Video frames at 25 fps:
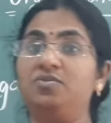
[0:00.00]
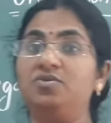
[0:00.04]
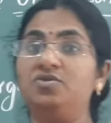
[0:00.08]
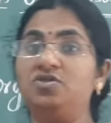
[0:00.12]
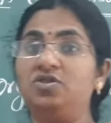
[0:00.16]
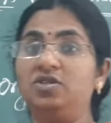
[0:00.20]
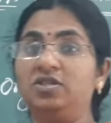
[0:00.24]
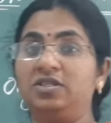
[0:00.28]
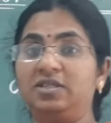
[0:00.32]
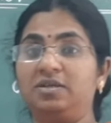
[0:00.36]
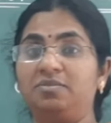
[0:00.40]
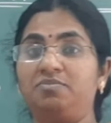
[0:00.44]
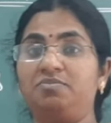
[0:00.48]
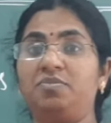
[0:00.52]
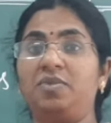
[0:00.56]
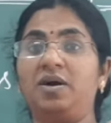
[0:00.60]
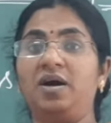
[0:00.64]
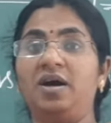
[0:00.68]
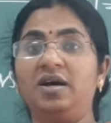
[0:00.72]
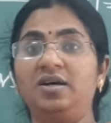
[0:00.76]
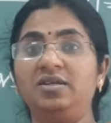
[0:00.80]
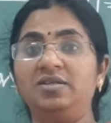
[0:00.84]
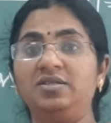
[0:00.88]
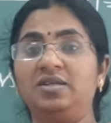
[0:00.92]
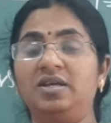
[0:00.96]
which is a
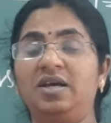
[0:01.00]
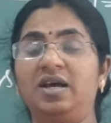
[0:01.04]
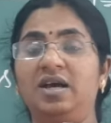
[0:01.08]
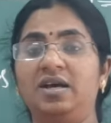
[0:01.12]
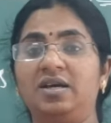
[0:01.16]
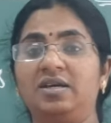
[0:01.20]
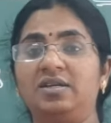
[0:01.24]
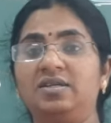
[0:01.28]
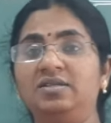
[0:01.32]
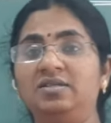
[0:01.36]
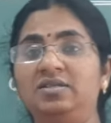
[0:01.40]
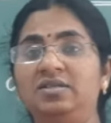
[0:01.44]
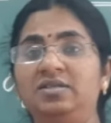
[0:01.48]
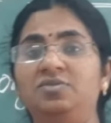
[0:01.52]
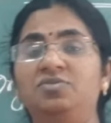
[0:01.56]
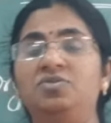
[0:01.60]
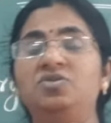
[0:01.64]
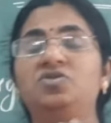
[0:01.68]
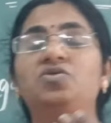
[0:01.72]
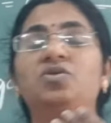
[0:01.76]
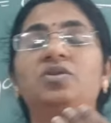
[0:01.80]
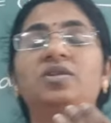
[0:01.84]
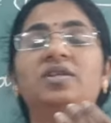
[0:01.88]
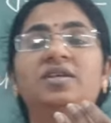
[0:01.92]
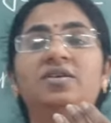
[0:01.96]
part and
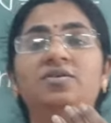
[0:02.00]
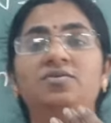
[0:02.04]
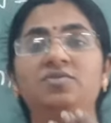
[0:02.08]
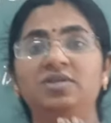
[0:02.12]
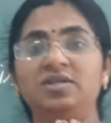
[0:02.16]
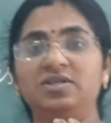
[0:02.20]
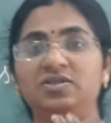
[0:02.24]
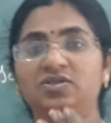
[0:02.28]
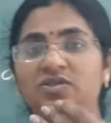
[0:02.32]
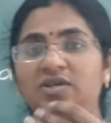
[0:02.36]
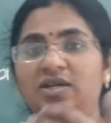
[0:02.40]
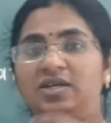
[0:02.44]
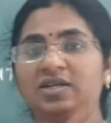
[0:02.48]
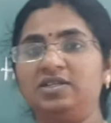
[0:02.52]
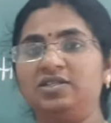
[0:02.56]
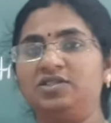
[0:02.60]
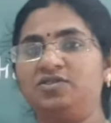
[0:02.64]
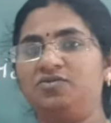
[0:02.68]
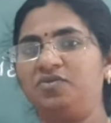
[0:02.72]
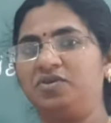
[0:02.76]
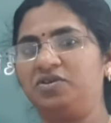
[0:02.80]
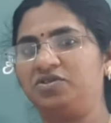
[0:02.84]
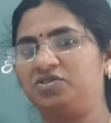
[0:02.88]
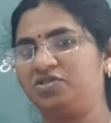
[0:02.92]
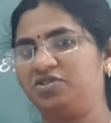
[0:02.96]
which will give the
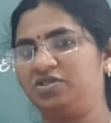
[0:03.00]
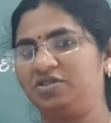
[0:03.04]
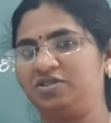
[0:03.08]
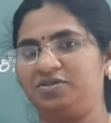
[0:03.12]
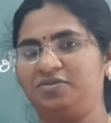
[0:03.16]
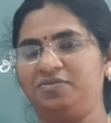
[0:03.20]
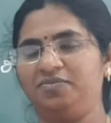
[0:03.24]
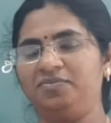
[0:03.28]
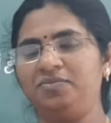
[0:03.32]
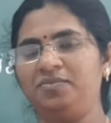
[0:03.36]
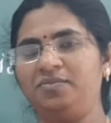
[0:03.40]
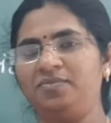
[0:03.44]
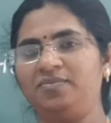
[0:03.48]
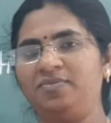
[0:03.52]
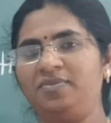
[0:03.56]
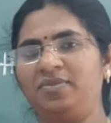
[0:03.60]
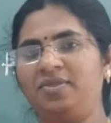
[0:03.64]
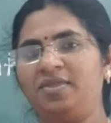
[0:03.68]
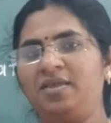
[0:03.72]
satisfaction,